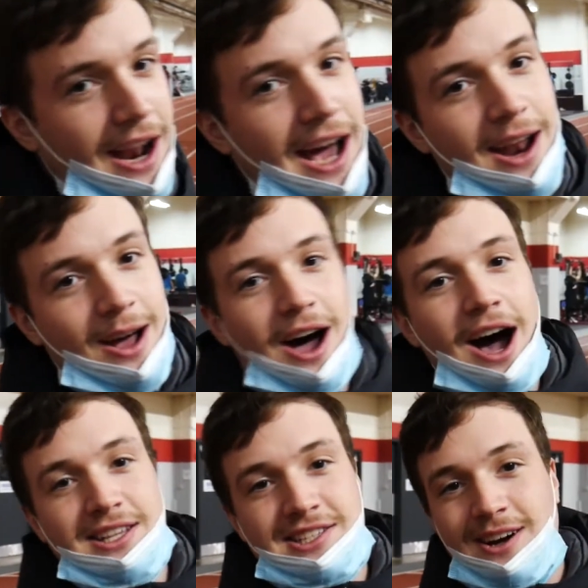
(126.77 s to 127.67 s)
I had a
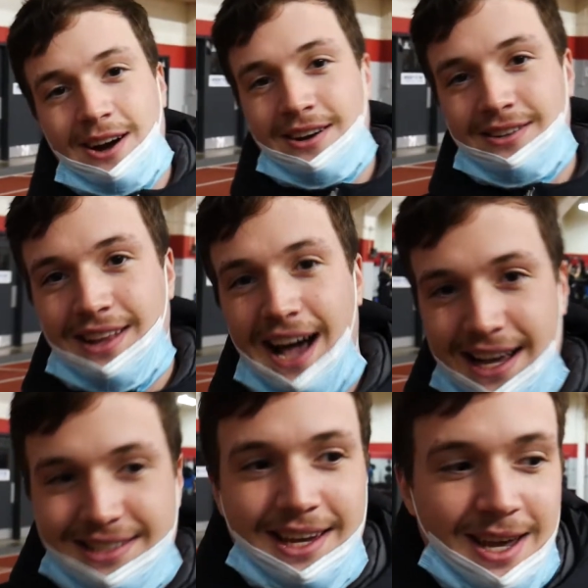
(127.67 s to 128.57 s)
hot start
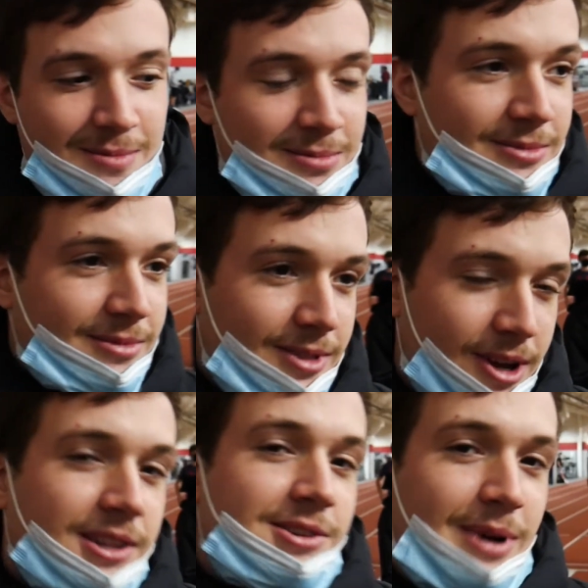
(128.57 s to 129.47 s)
last game,
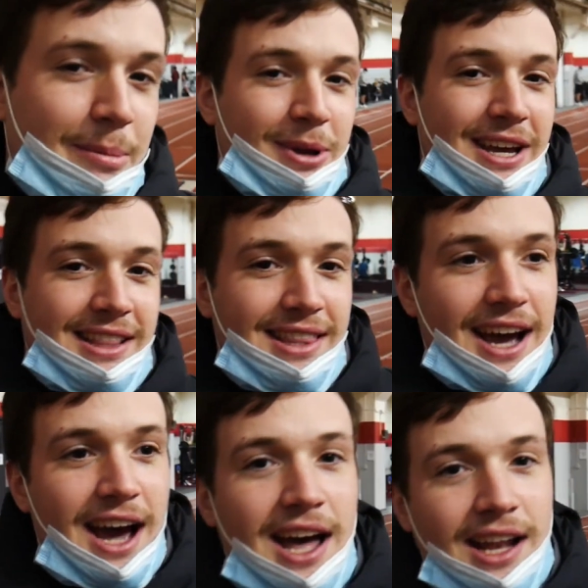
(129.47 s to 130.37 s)
looking to replicate
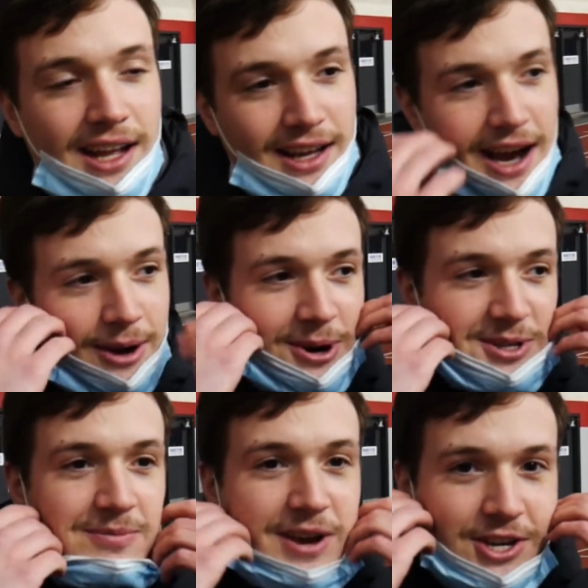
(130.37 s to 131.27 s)
that. Got rid of
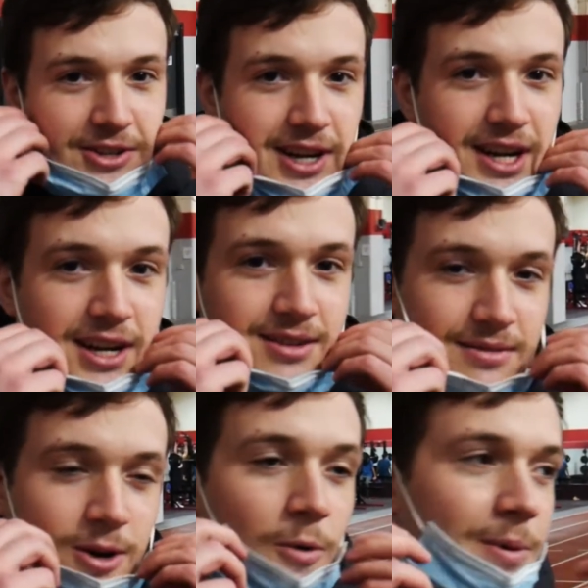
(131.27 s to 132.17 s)
some facial hair,
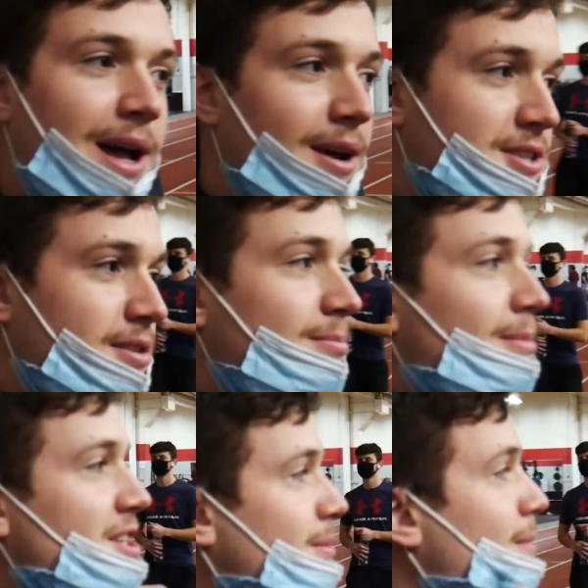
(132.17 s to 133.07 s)
hoping that doesn't
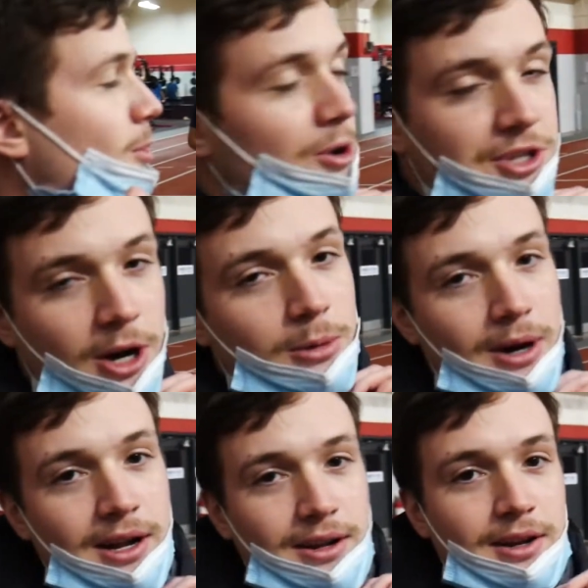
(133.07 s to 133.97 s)
mess up my mojo,
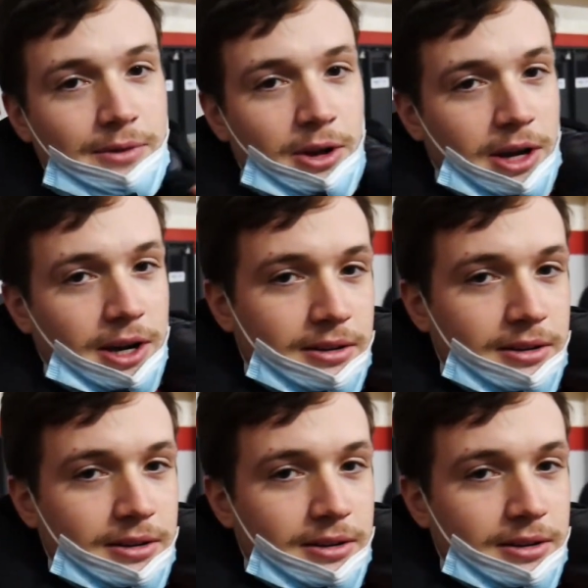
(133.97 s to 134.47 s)
but feeling good.